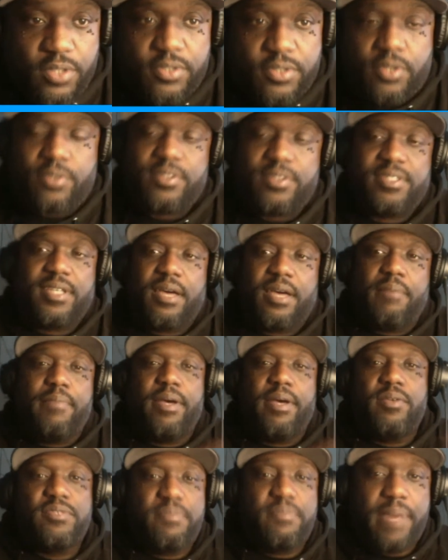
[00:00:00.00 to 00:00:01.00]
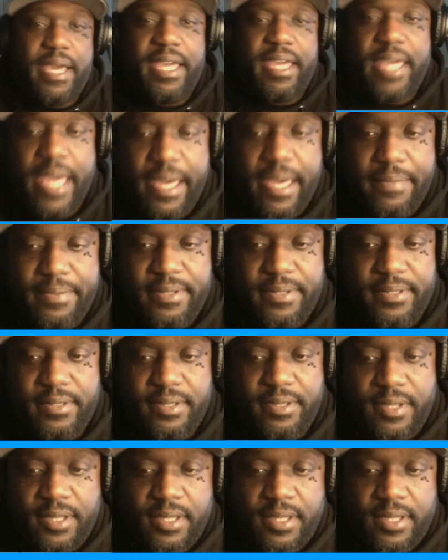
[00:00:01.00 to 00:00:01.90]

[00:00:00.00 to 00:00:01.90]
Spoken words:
So something else might happen.